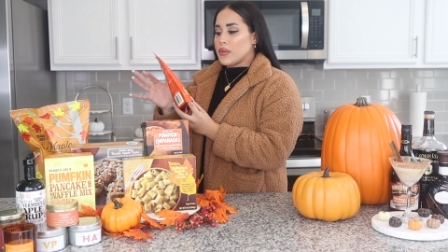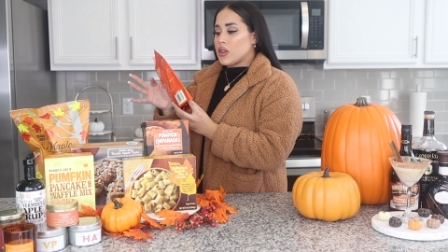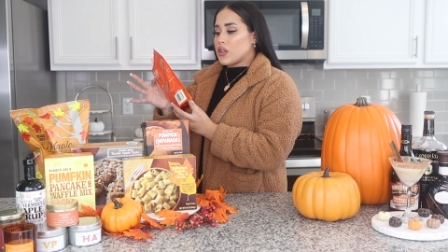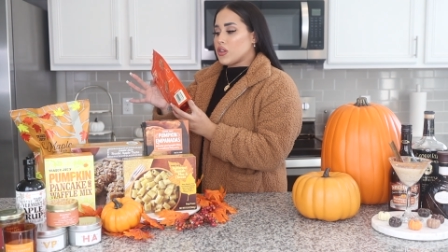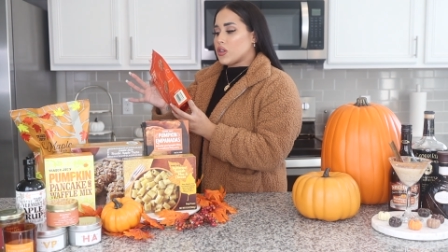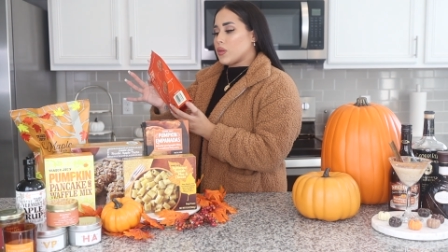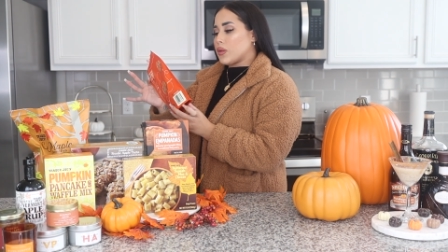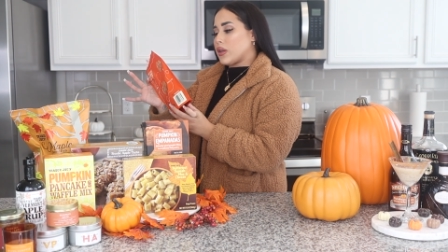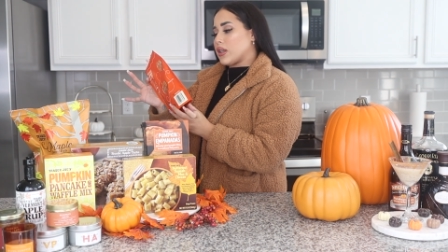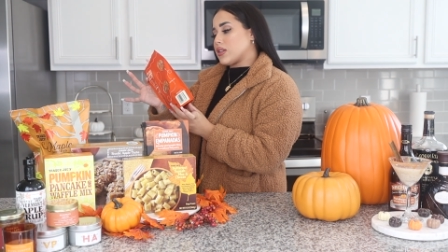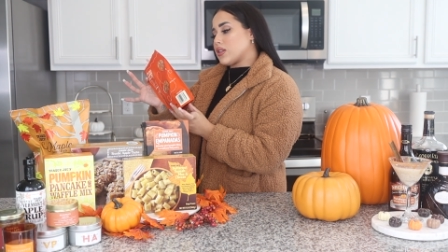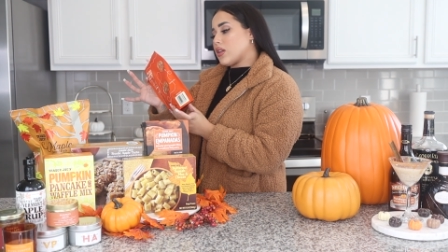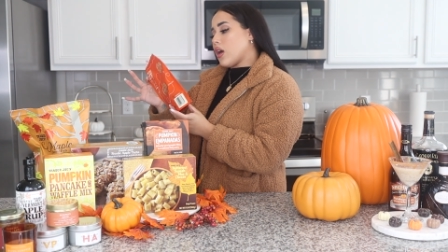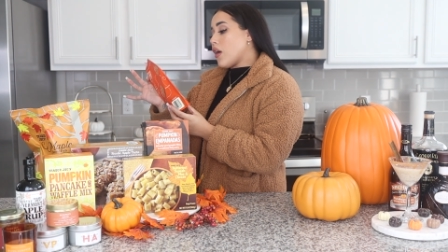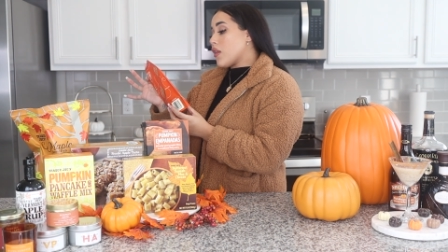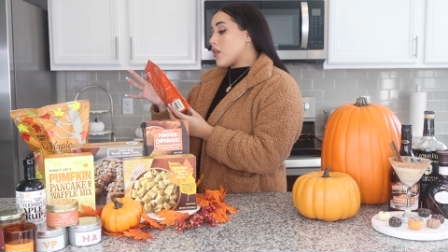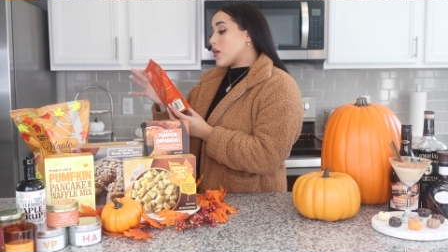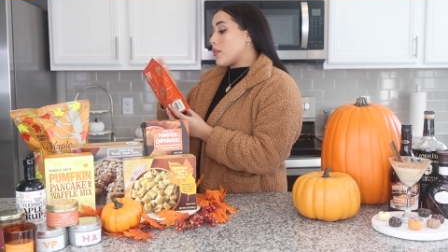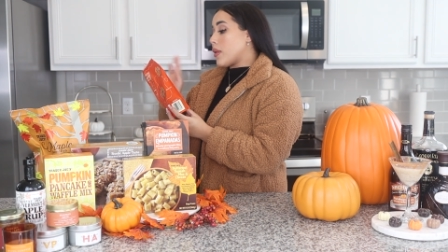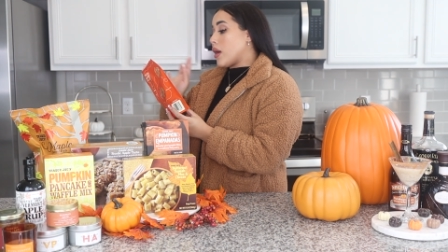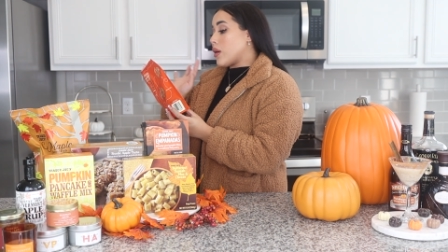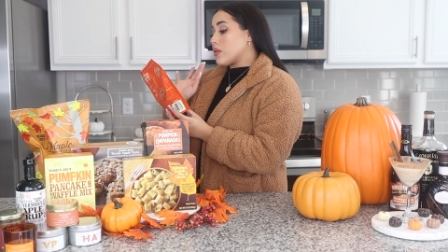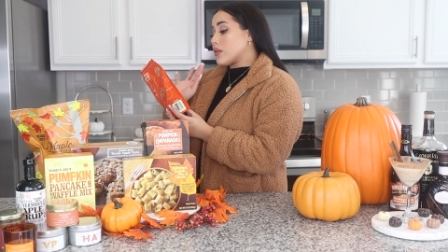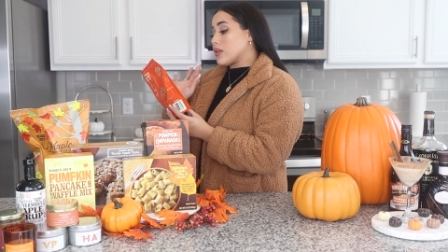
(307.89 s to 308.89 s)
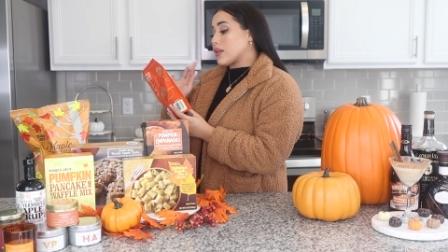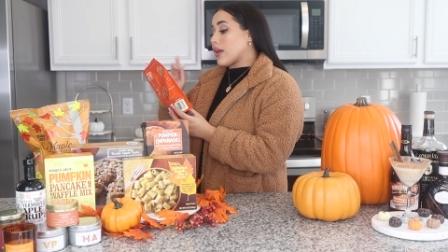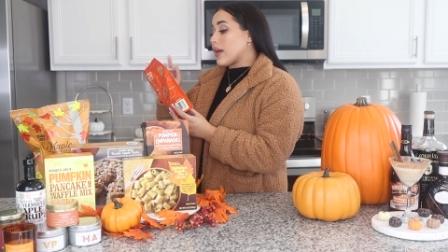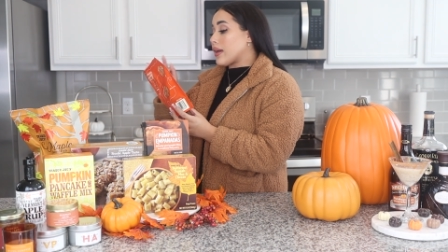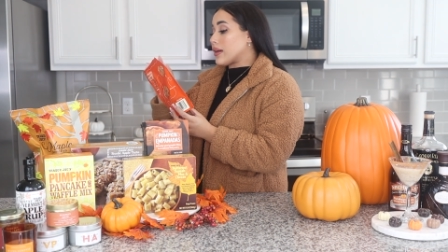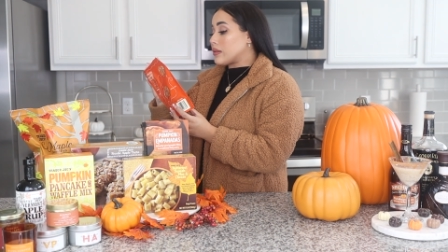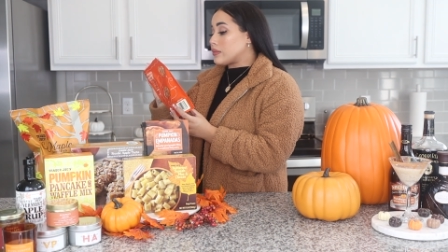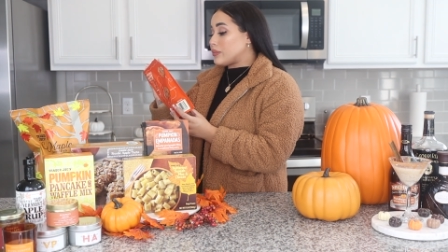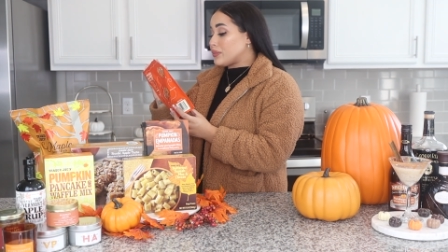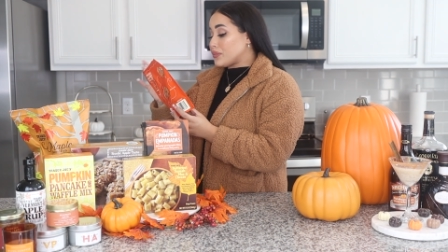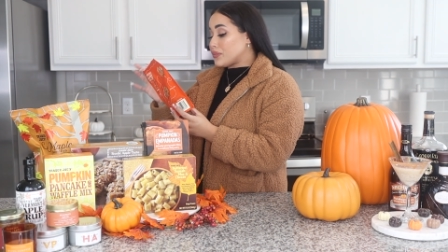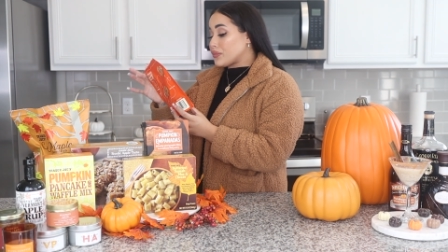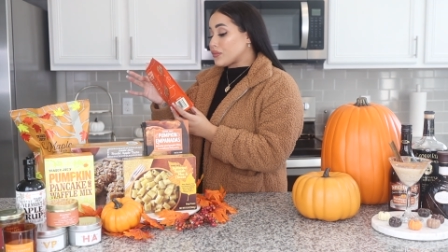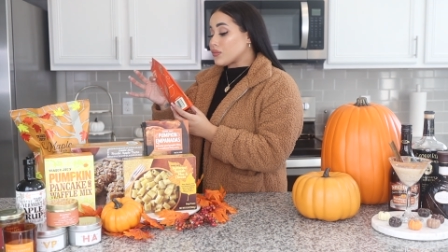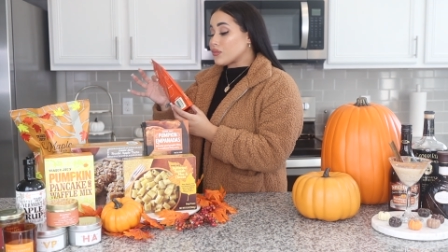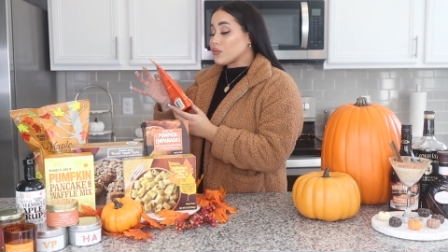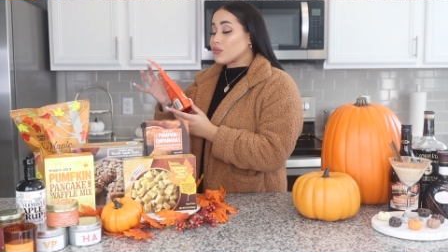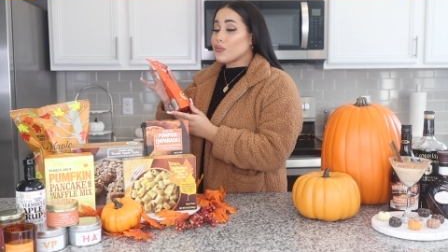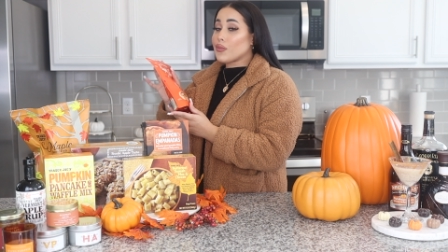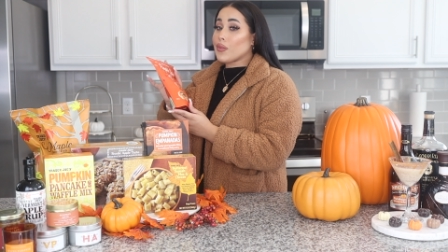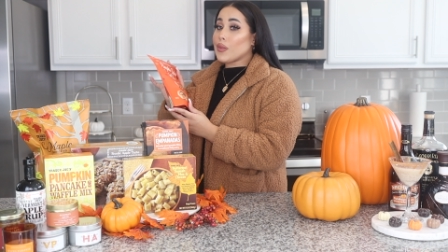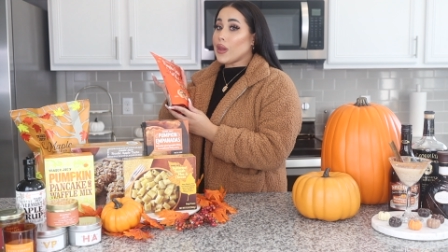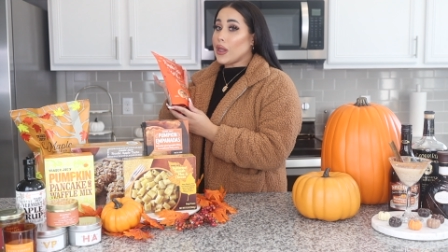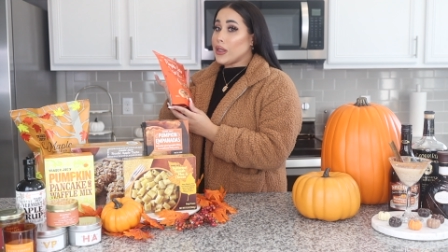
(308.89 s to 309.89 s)
So when I saw them, I was like,
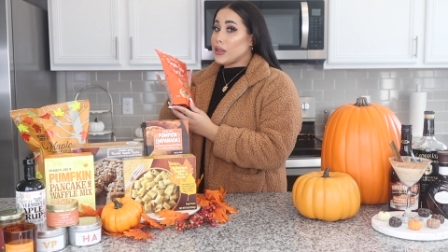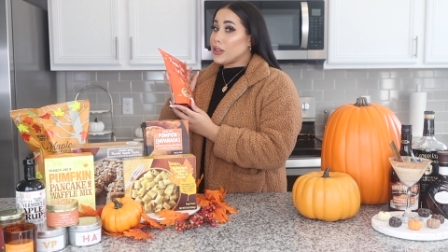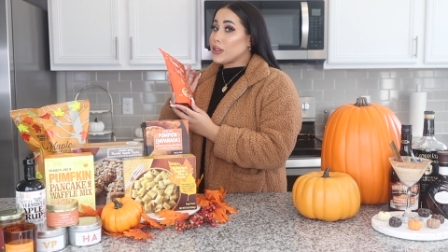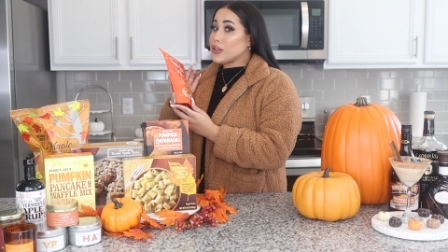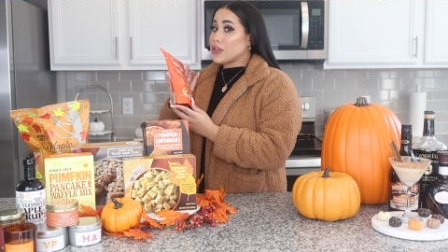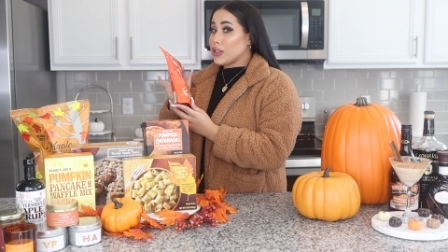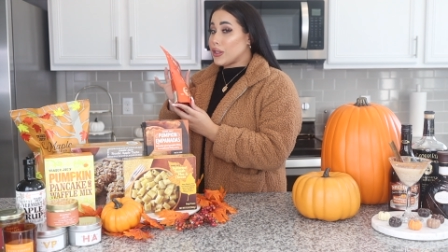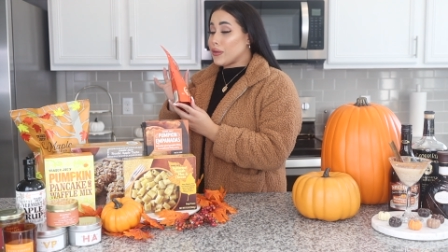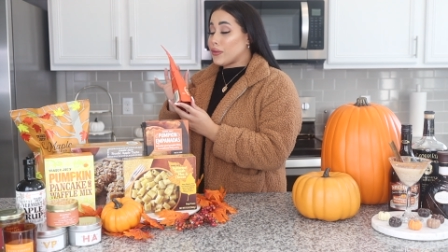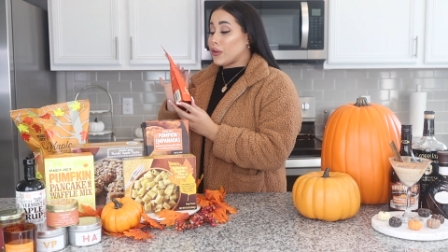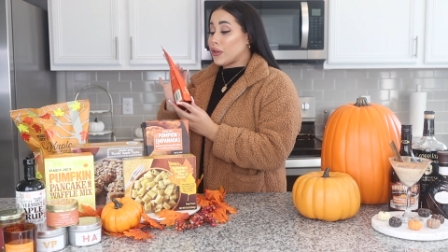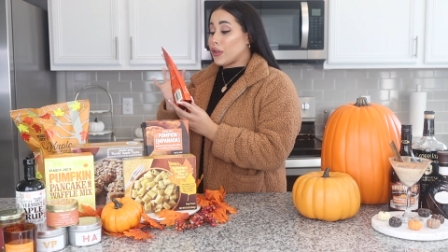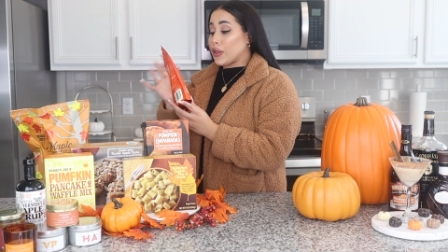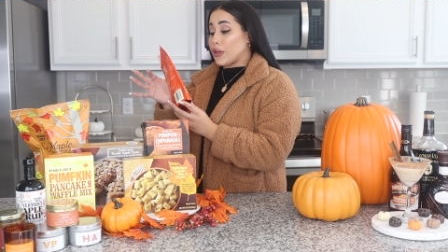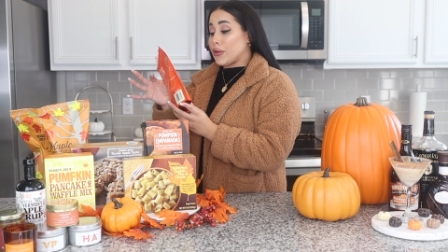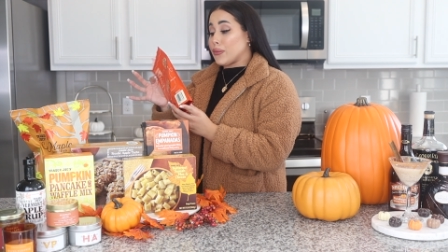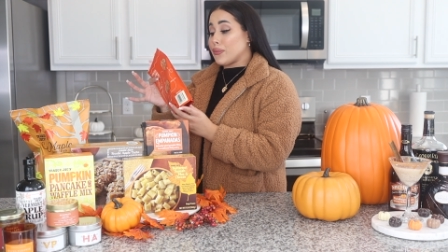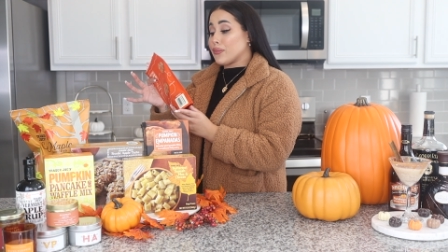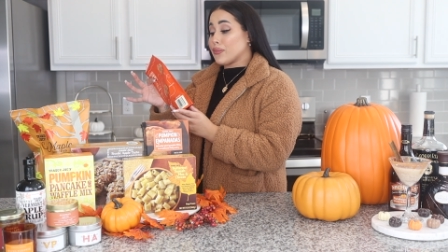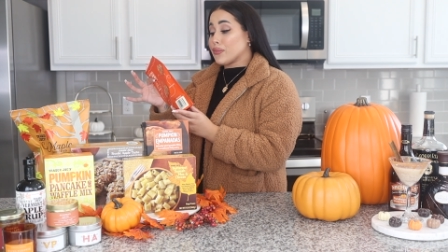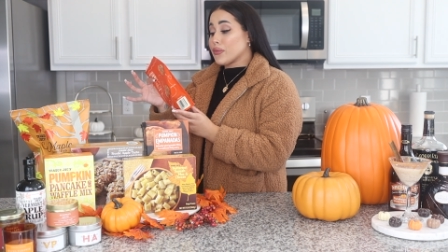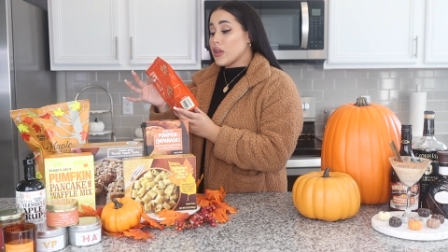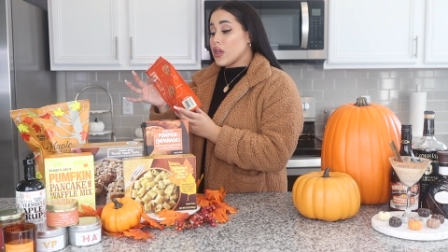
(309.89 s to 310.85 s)
let's see if they're good.